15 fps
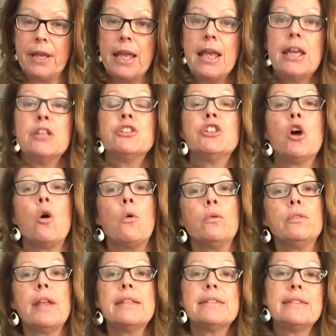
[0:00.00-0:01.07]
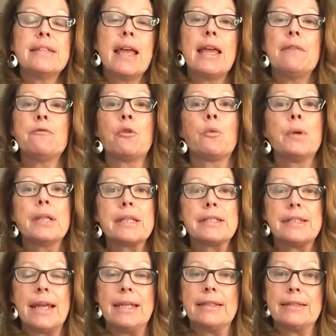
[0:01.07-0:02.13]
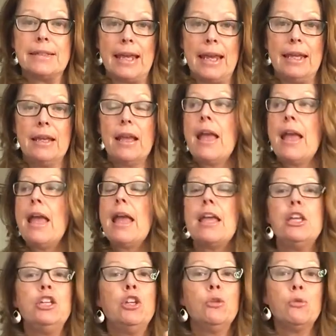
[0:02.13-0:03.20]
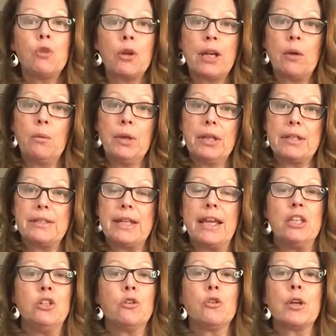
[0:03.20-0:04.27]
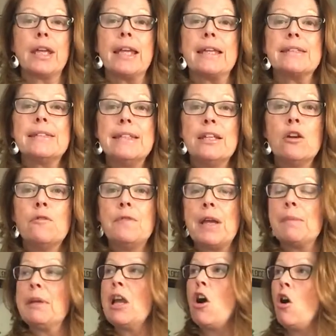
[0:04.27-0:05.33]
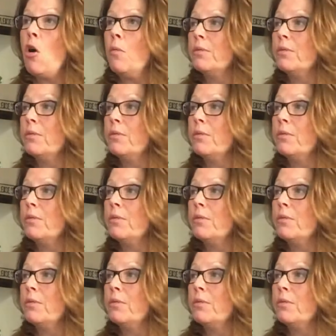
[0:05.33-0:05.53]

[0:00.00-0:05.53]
So let's say for real estate sake, you look at real estate and you're looking at single family homes.